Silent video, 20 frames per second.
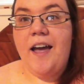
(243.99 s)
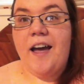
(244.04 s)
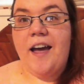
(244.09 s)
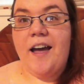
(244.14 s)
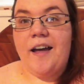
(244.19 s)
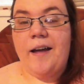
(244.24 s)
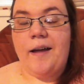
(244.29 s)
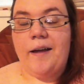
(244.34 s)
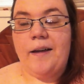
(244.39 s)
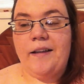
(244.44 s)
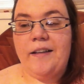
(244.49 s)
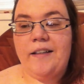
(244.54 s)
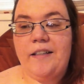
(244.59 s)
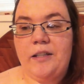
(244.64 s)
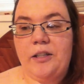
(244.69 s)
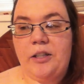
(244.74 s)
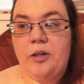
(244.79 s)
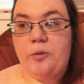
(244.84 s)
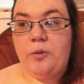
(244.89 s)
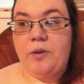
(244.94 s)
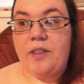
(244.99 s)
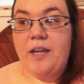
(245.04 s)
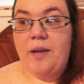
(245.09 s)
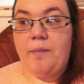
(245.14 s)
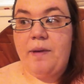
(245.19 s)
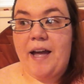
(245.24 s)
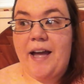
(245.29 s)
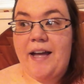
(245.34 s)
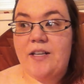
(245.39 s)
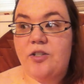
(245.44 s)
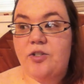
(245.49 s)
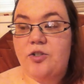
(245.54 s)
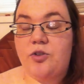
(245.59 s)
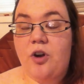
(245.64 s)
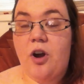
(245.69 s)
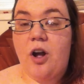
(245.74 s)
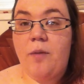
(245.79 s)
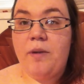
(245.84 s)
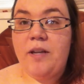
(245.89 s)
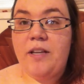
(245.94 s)
uh, dealing with a past
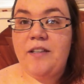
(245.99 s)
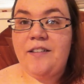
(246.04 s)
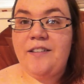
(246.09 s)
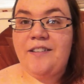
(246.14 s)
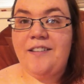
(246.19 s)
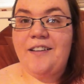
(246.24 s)
trauma.